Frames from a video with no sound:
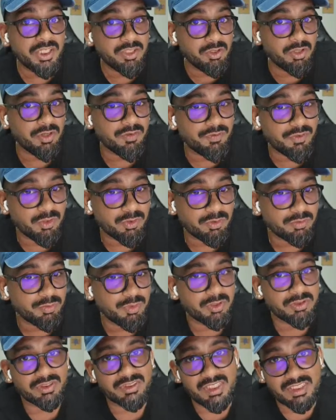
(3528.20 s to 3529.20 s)
review
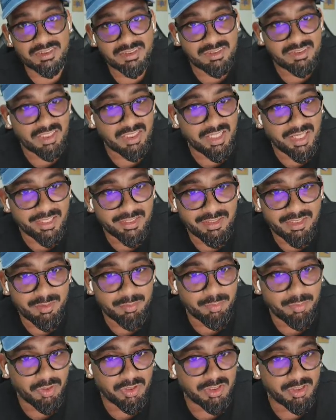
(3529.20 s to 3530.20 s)
because that's again the
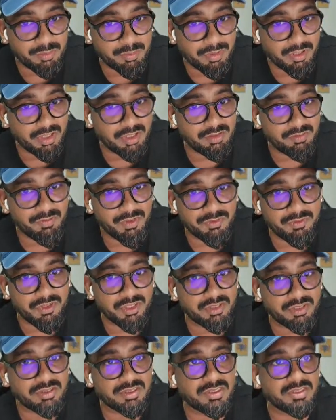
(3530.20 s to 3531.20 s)
important part when
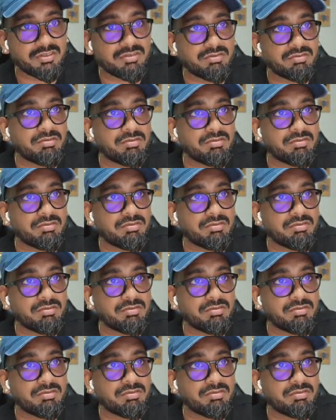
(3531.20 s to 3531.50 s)
it's